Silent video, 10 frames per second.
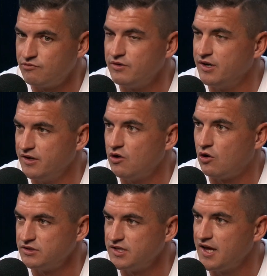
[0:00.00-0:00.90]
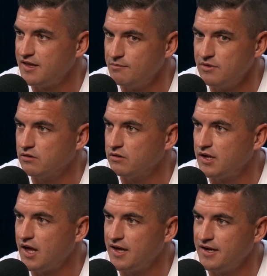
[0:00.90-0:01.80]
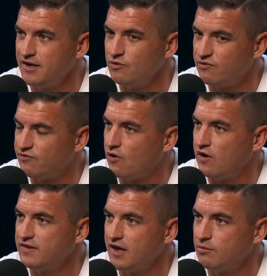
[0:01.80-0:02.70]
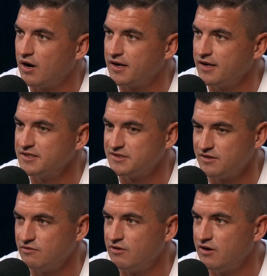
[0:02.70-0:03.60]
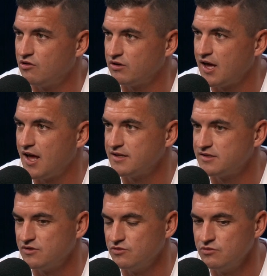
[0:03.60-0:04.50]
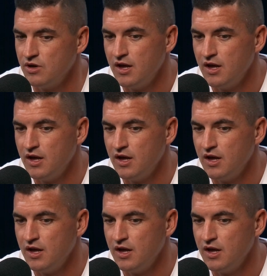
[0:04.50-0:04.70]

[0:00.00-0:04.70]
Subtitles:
really hot day, the middle of the day, into a 5-day break against a red-hot Cats who